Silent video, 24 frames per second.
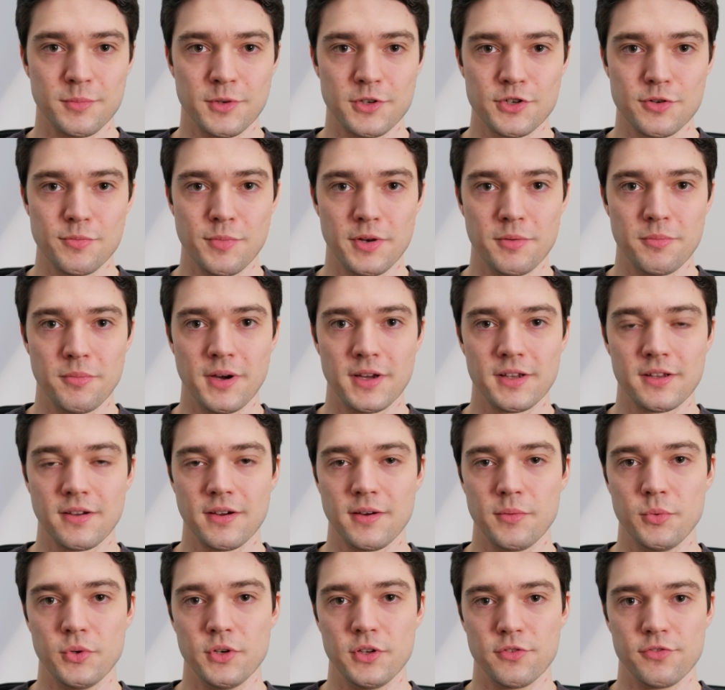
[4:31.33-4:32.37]
measurement mic,
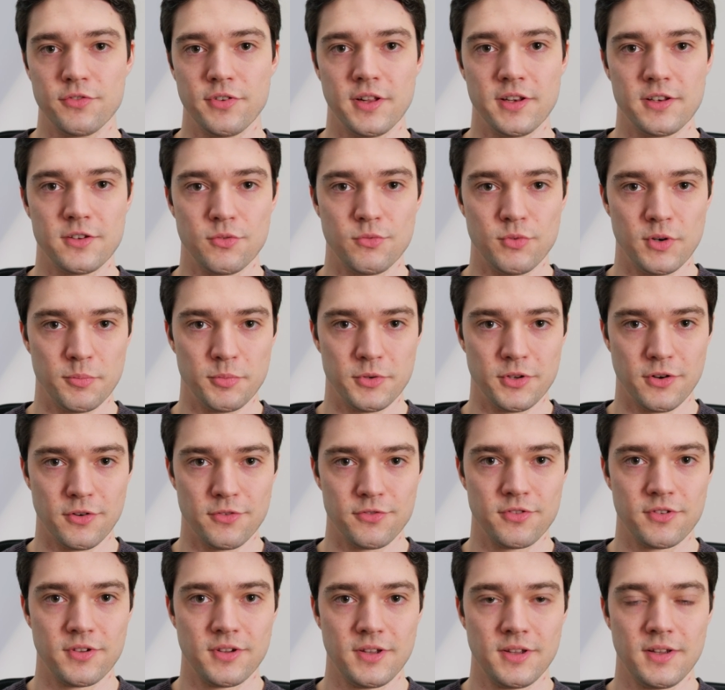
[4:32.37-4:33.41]
I would have felt ripped
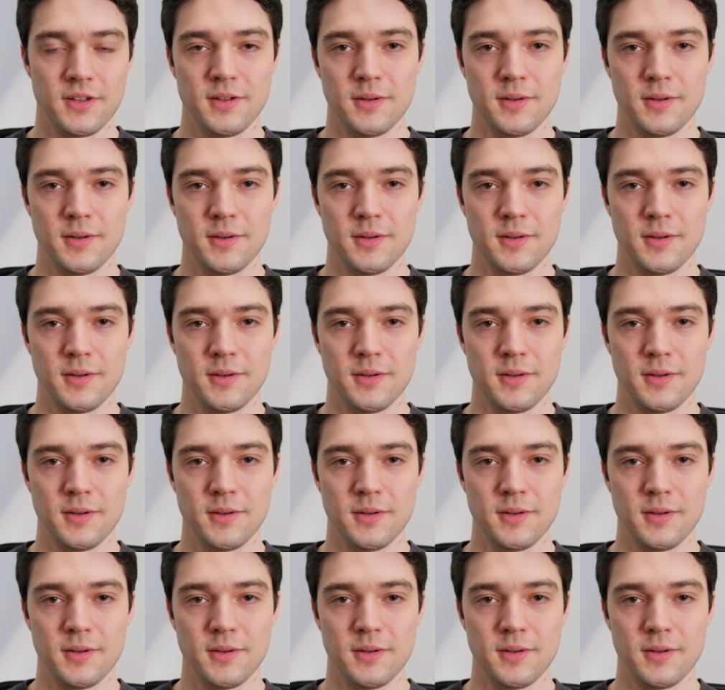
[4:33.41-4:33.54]
off.